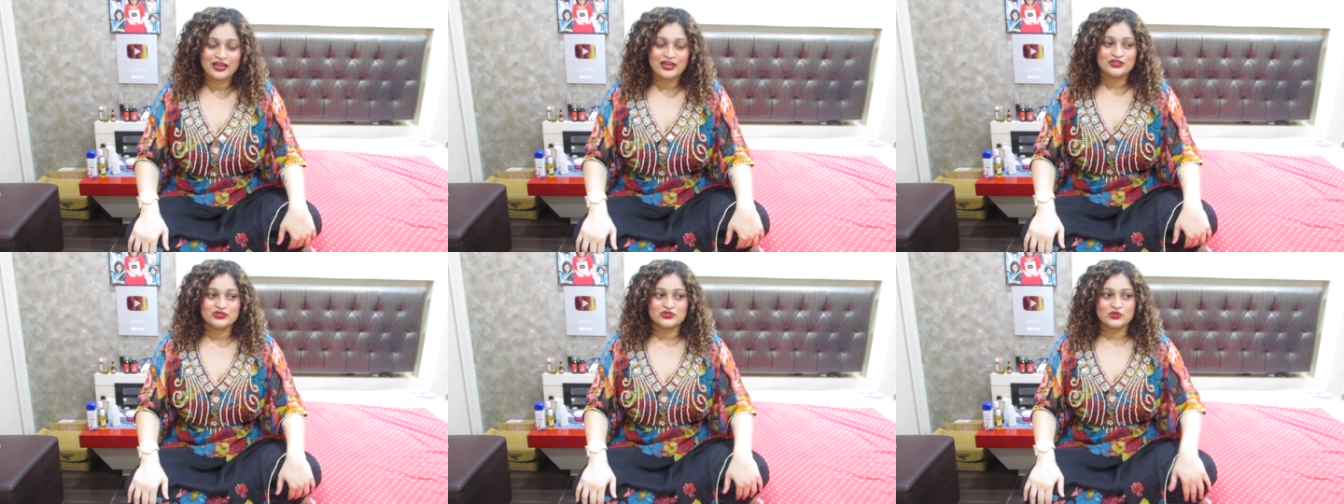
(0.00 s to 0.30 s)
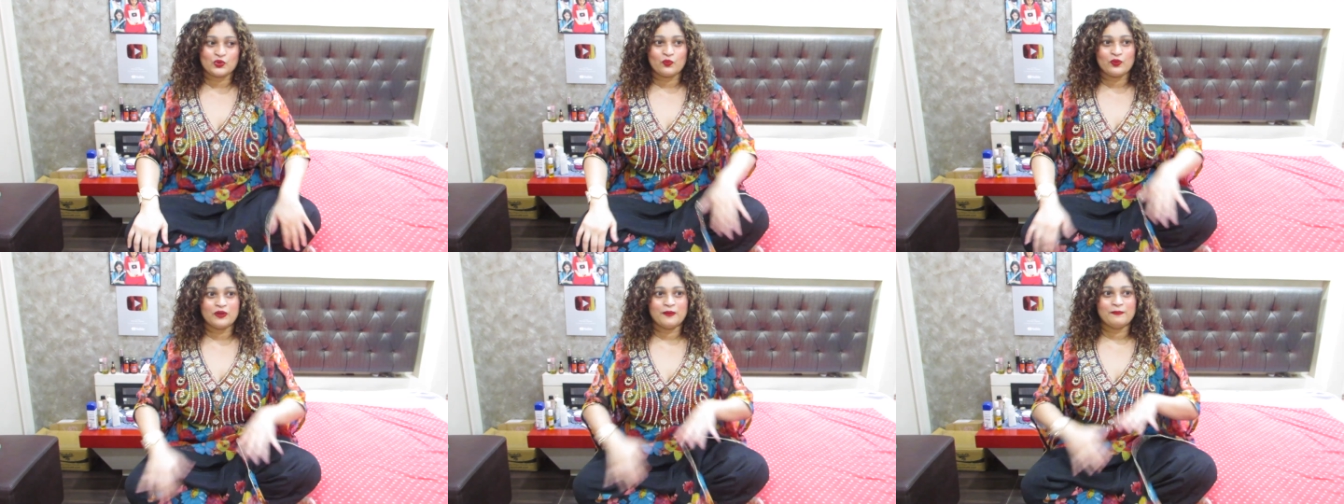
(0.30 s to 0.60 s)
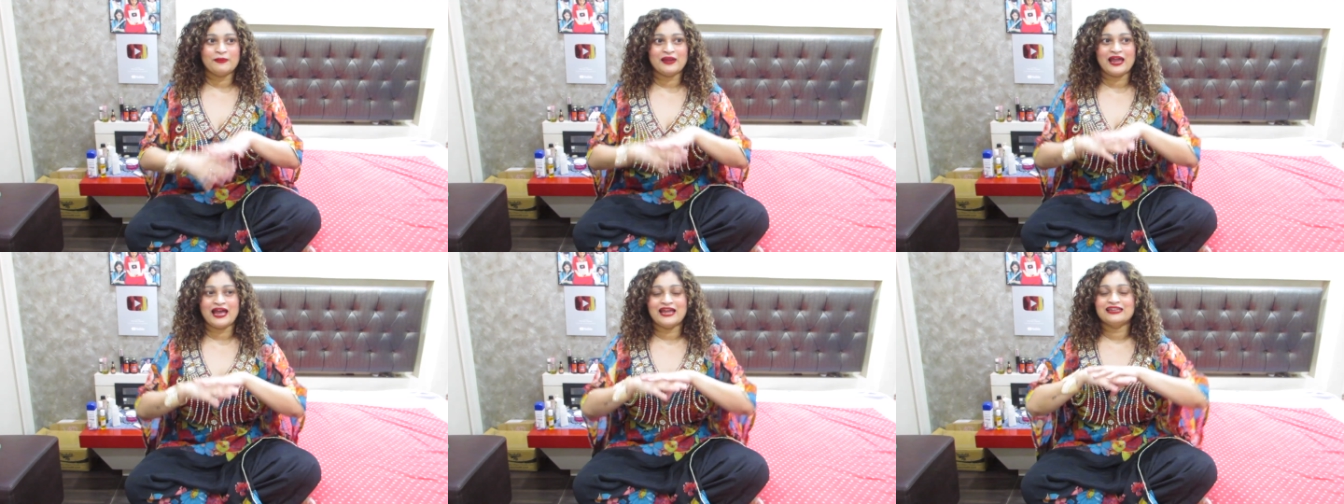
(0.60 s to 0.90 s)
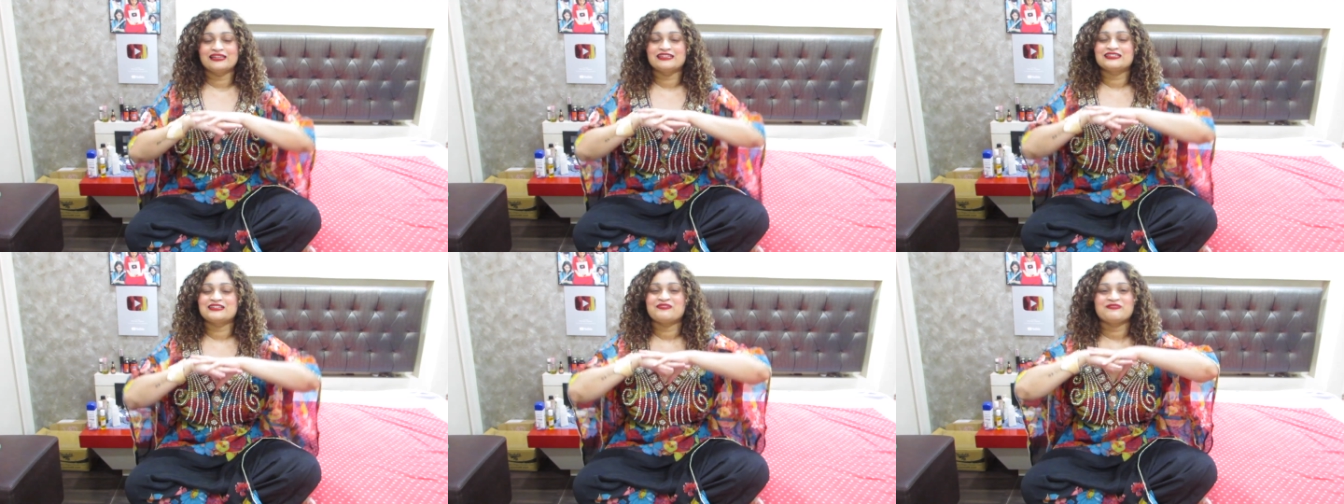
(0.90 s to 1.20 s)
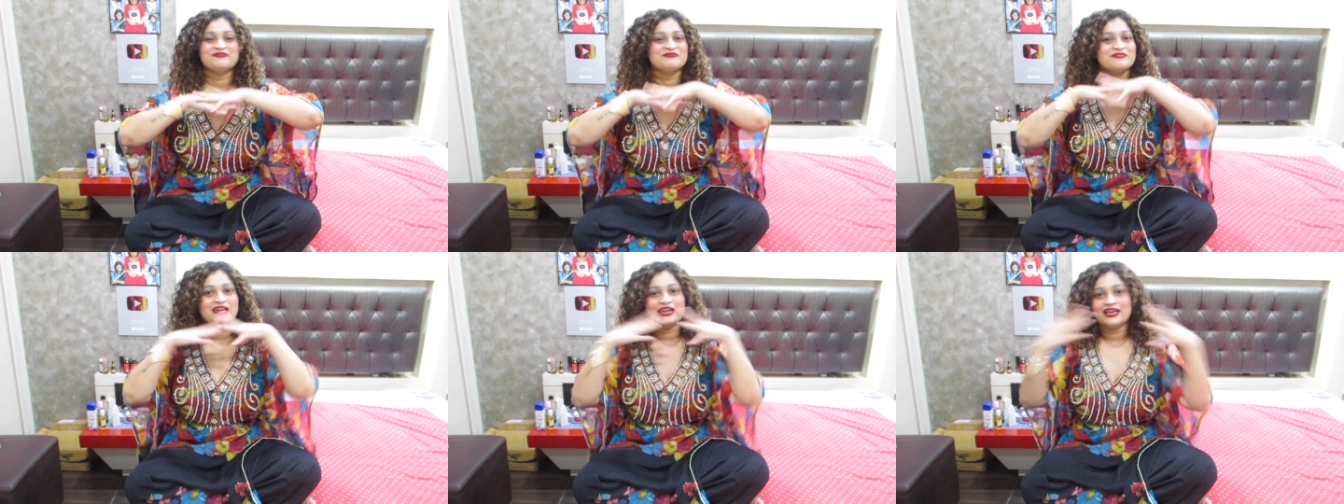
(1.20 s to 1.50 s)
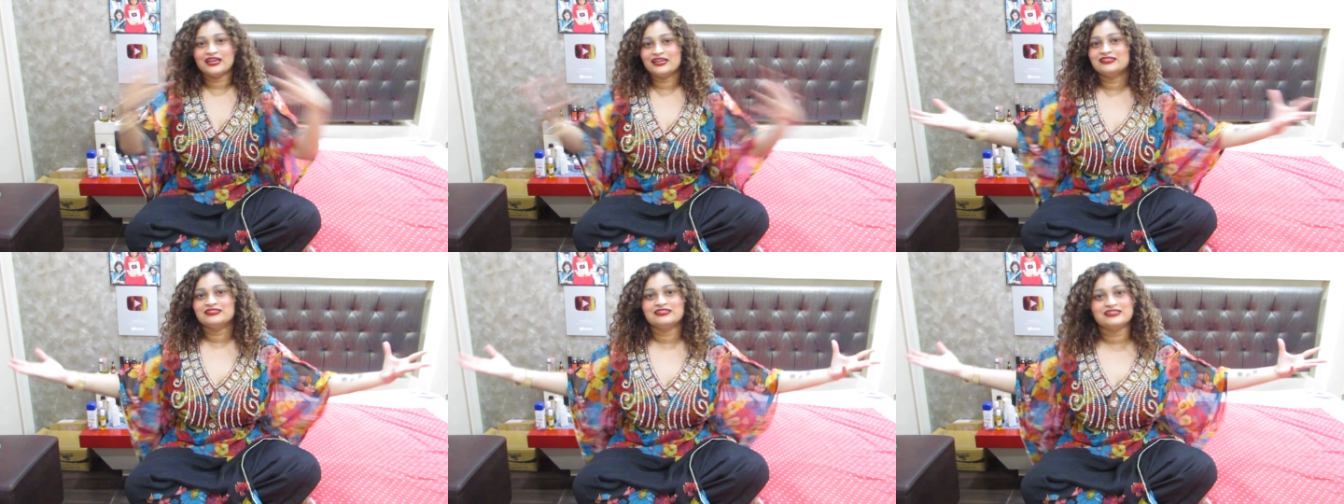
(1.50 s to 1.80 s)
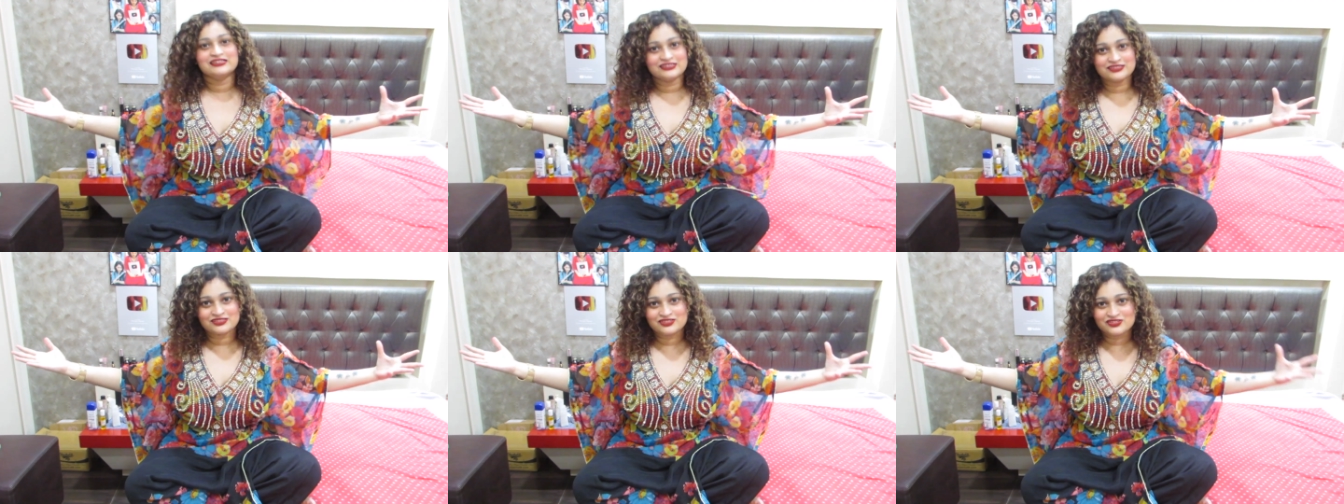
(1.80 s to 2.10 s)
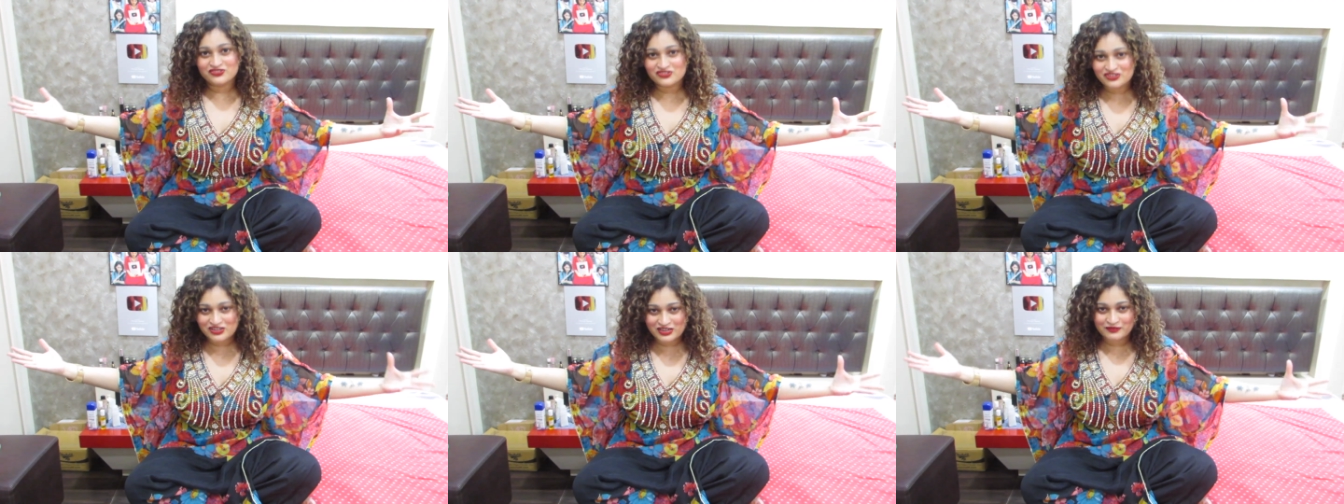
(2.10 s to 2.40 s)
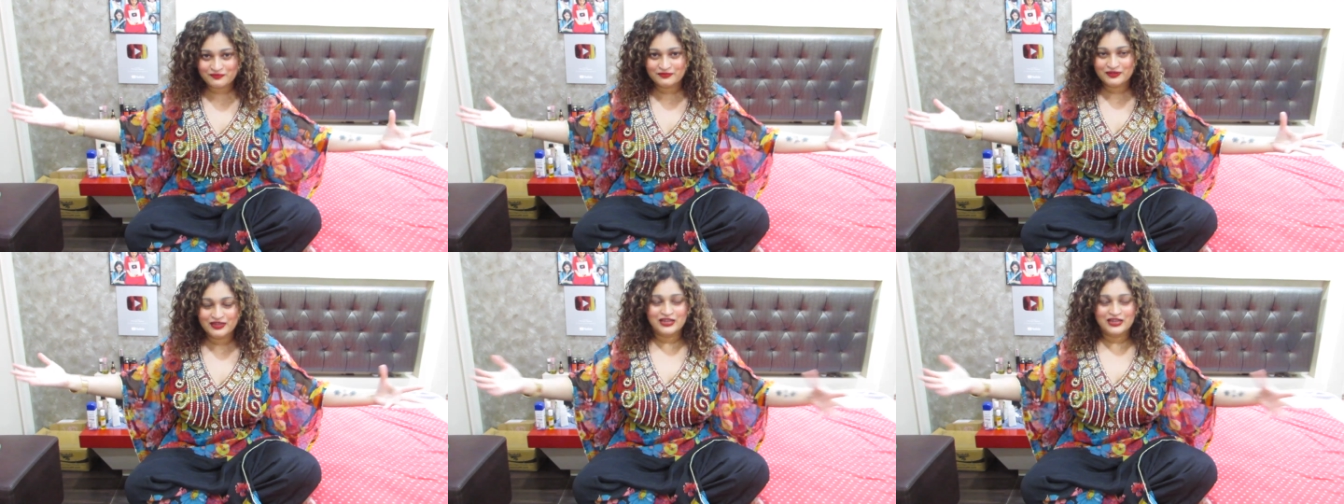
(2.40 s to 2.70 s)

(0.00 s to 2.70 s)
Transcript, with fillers: So we planned this amazing trip